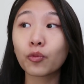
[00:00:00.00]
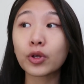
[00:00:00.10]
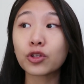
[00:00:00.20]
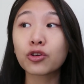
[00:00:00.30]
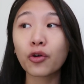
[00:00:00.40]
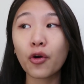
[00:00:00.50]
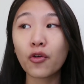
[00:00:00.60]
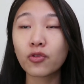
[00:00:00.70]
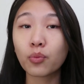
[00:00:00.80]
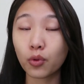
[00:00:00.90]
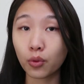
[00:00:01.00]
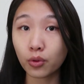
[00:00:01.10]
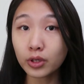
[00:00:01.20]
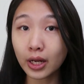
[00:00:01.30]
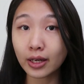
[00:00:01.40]
when you go
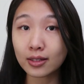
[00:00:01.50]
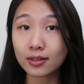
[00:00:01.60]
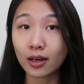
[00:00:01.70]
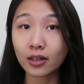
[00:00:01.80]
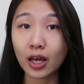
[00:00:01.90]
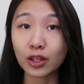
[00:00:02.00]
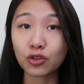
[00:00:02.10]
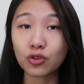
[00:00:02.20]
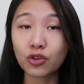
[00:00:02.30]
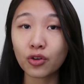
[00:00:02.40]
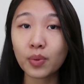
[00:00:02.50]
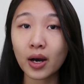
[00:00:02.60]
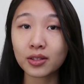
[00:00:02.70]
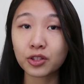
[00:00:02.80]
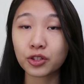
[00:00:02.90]
overboard, like I said, and you go
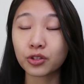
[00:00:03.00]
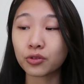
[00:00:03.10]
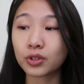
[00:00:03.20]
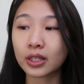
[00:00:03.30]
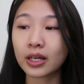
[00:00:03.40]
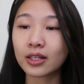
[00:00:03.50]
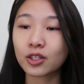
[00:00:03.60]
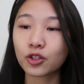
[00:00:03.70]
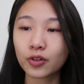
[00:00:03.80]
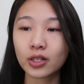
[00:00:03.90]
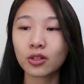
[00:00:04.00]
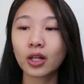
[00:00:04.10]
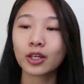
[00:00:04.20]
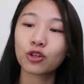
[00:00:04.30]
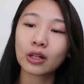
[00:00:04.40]
past just using it as a
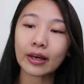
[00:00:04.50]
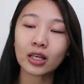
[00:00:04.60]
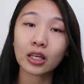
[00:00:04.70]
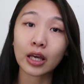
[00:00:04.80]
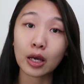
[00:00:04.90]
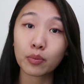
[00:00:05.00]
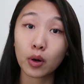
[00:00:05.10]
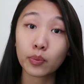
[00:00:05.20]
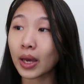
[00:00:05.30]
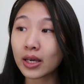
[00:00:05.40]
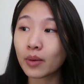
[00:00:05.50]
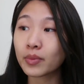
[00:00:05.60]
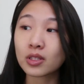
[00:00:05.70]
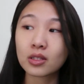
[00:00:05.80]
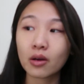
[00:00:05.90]
trend, like you liking K-pop
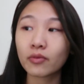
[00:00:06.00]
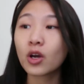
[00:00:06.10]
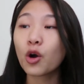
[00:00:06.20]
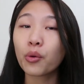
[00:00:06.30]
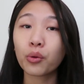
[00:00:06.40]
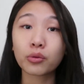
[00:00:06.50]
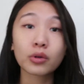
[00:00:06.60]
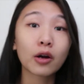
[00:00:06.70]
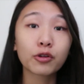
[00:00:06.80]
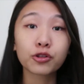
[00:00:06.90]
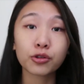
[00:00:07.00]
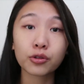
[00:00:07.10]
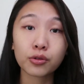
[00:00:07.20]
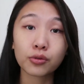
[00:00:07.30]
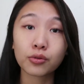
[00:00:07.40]
makeup and stuff, or
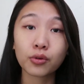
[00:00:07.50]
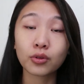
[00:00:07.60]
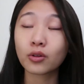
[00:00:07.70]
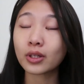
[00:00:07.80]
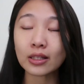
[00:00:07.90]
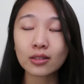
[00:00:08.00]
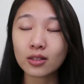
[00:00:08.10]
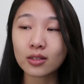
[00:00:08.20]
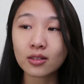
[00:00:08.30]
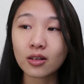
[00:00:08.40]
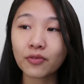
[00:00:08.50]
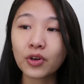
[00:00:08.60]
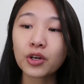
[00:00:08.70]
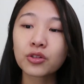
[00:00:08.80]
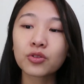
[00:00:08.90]
Harajuku or Lolita and
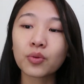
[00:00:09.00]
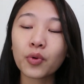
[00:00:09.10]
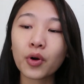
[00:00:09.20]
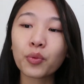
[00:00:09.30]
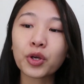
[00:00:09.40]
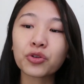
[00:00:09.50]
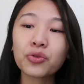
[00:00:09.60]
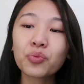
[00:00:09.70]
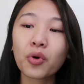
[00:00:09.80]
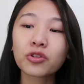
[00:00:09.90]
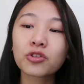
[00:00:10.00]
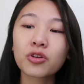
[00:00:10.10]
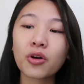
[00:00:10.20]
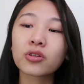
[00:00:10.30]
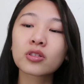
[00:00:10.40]
stuff, to a point where you want to
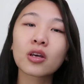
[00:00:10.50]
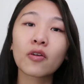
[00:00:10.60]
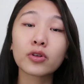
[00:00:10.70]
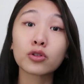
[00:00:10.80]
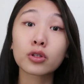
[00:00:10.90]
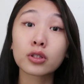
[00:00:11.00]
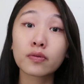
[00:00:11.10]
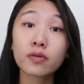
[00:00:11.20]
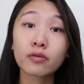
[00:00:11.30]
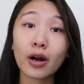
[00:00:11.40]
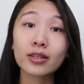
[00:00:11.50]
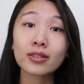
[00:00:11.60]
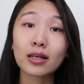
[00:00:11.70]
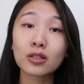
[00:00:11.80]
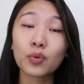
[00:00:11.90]
turn yourself into a different
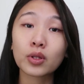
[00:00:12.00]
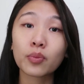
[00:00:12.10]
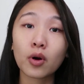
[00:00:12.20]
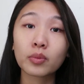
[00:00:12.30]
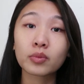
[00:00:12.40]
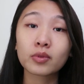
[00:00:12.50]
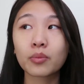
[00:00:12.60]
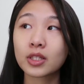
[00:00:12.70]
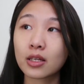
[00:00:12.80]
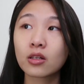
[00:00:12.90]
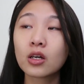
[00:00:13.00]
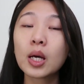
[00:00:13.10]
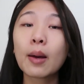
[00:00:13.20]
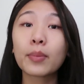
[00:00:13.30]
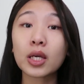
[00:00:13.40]
race, that's where the problem comes in.
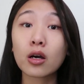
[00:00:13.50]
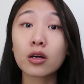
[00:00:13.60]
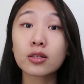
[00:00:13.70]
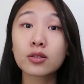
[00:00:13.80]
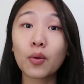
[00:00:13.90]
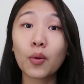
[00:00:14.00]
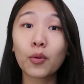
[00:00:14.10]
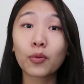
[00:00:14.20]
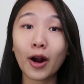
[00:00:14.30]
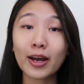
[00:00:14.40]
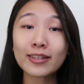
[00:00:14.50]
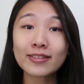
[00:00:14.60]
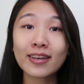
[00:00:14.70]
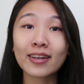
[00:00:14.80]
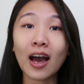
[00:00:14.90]
Because
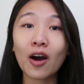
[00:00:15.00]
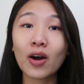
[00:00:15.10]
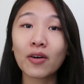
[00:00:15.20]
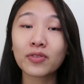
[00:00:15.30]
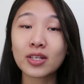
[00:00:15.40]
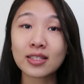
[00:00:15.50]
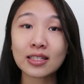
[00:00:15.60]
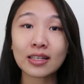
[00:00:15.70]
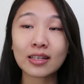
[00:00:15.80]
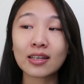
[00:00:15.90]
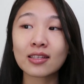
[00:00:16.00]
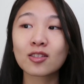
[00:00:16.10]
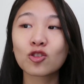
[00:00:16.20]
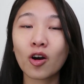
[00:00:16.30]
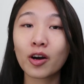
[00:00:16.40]
race and our ethnicity
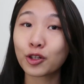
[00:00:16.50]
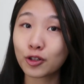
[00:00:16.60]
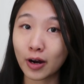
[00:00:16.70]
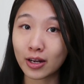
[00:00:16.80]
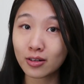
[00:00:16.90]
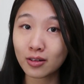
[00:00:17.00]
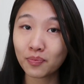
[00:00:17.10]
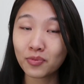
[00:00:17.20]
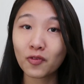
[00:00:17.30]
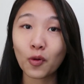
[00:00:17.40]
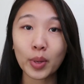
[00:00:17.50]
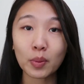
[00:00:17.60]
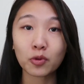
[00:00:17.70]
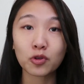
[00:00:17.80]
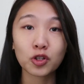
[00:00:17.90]
is not a trend for
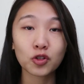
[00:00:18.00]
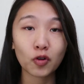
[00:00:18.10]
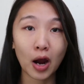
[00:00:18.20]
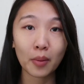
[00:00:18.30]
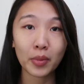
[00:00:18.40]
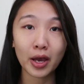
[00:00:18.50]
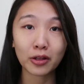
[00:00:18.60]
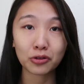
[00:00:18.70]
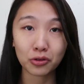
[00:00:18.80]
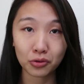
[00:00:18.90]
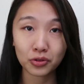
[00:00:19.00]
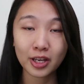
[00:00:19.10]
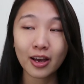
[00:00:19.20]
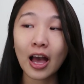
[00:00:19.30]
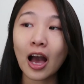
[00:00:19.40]
people to just grab and use.
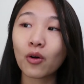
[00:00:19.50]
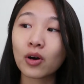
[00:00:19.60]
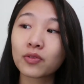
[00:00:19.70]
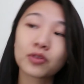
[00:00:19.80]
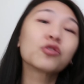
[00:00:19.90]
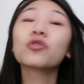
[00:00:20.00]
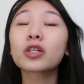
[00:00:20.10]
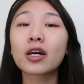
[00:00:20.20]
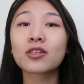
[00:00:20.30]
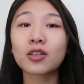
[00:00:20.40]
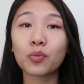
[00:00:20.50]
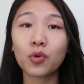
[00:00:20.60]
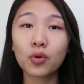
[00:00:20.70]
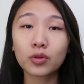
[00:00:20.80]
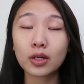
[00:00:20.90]
However, you guys are
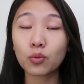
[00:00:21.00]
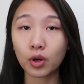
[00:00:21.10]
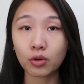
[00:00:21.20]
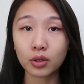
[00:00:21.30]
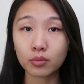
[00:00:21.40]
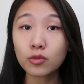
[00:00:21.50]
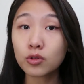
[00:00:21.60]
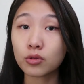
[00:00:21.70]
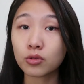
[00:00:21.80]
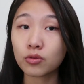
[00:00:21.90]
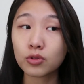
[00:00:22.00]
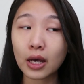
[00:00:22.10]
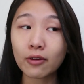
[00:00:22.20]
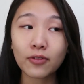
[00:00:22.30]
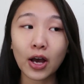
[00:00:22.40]
more than welcome to use
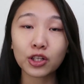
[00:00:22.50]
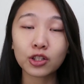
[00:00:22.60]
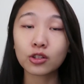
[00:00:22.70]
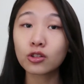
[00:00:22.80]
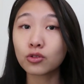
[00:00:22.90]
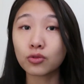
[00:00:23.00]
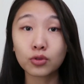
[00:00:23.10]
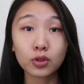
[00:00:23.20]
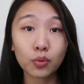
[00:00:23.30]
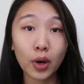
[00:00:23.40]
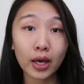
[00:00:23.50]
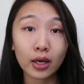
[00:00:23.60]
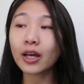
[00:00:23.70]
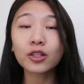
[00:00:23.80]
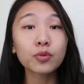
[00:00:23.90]
our fashions, use the
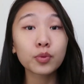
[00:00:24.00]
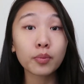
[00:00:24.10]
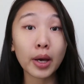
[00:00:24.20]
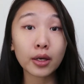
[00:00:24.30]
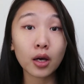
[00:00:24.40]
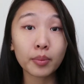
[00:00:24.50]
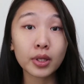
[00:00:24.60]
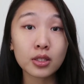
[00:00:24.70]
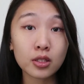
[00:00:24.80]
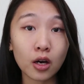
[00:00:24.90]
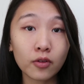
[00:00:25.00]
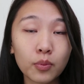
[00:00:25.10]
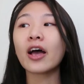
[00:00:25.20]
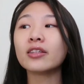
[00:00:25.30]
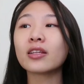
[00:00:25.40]
way like to put makeup and stuff.
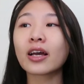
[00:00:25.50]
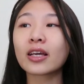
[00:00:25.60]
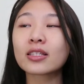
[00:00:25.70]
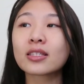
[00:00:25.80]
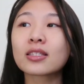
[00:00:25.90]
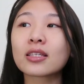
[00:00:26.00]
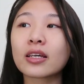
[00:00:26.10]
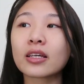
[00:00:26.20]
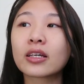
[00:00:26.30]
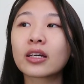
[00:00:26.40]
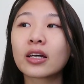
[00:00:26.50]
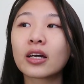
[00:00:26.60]
And I guess it's like